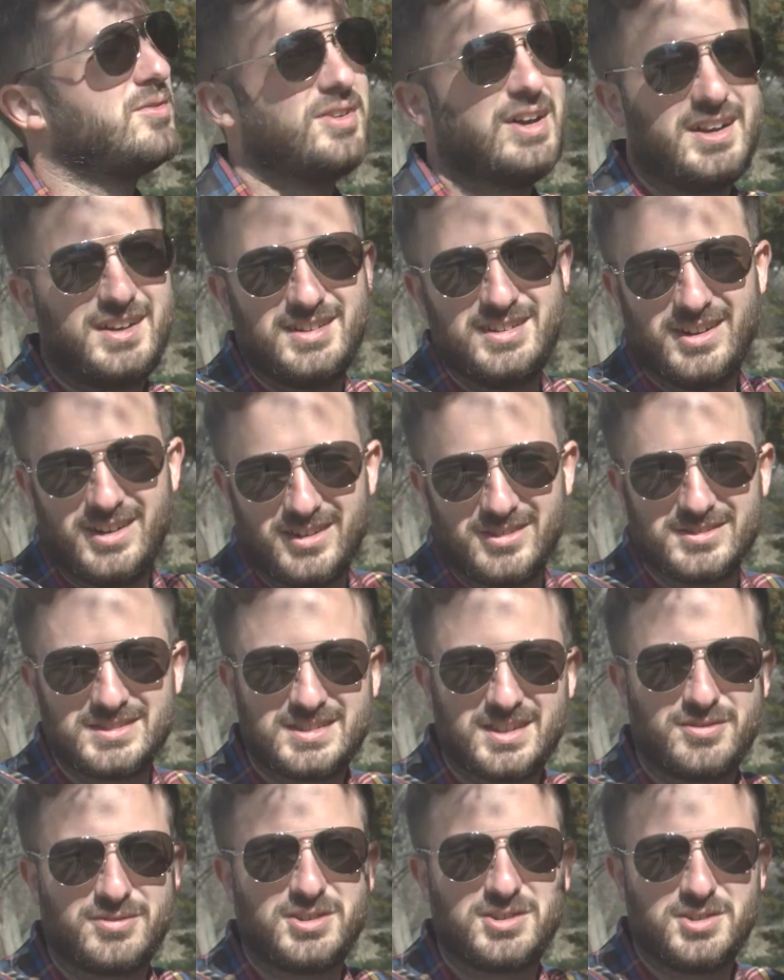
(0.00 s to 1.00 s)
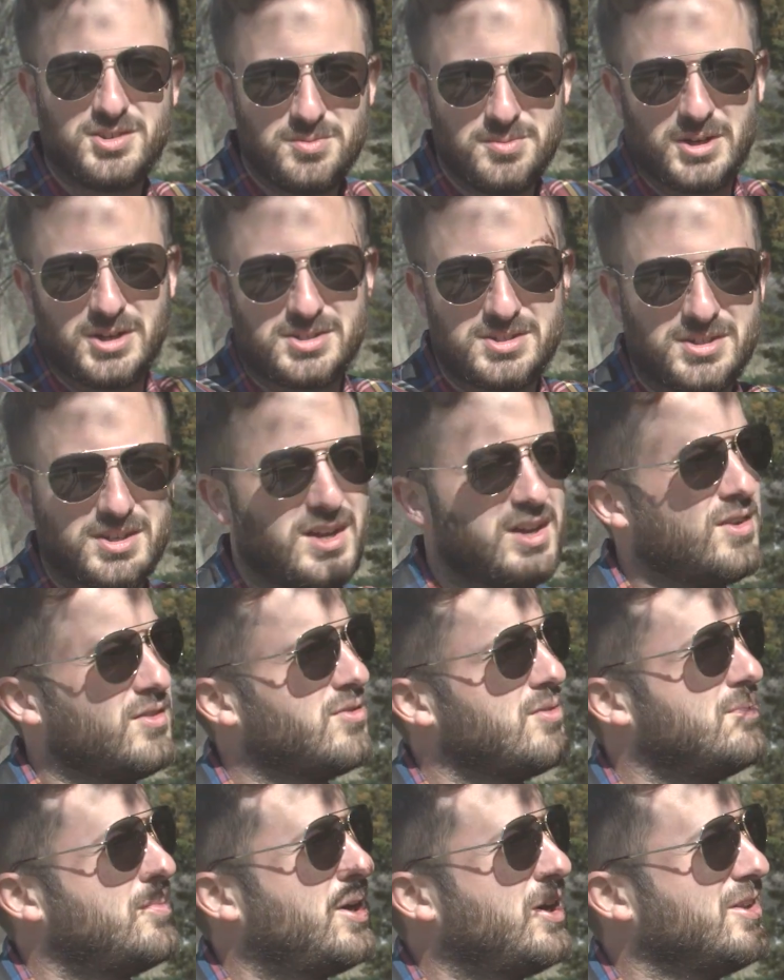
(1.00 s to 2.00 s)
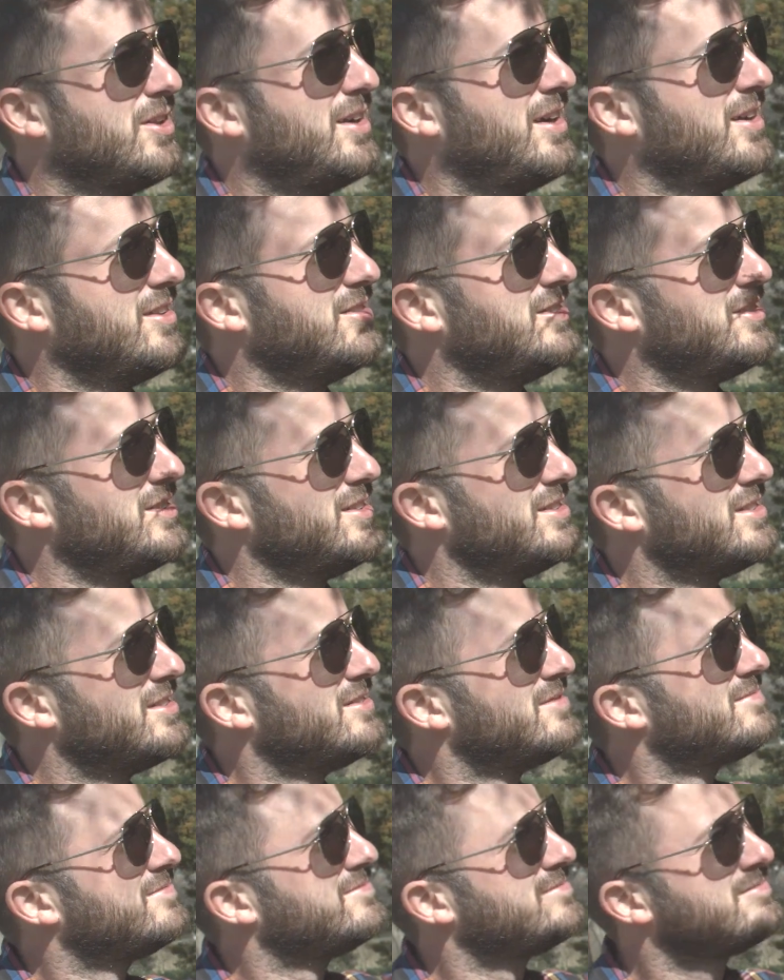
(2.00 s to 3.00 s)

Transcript: provided you don't suffer too much from pollen allergies.